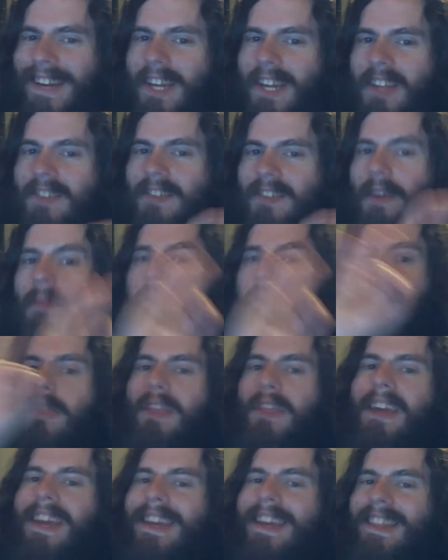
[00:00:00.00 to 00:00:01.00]

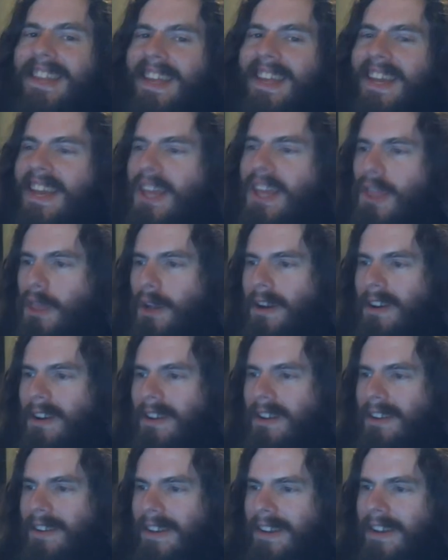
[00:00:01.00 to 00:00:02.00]
something in the ether.
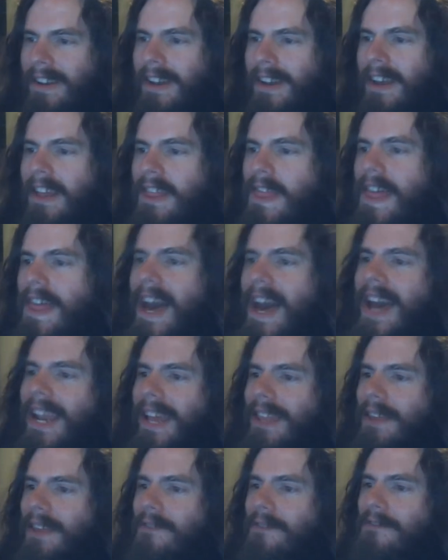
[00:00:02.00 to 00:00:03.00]
That
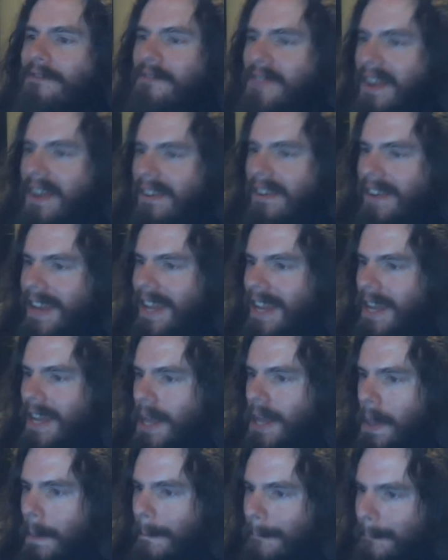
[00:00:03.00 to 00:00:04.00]
at the very
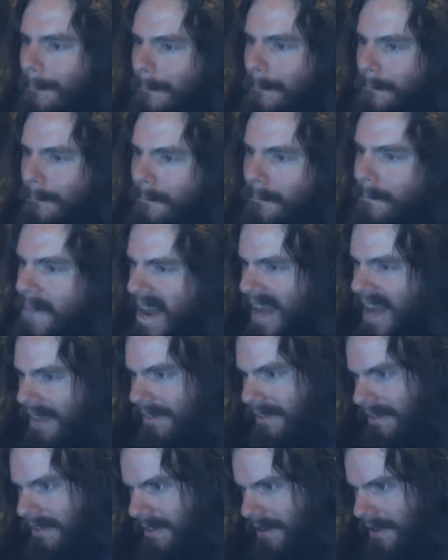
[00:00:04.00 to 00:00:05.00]

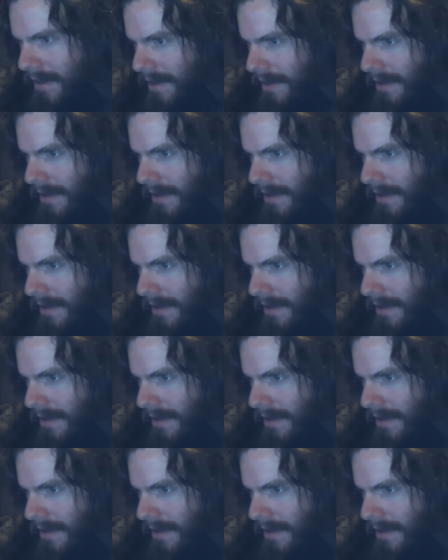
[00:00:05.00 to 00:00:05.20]
best